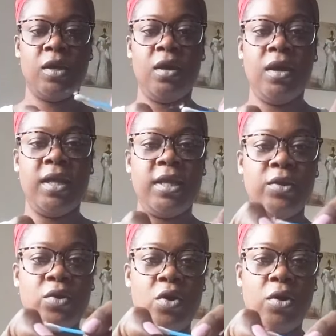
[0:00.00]
and then
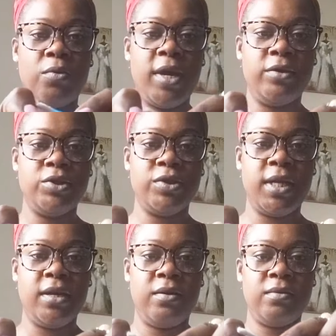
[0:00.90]
you go around your
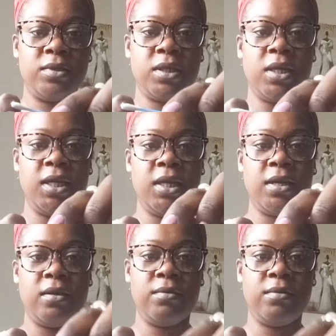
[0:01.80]
nail to clean it up.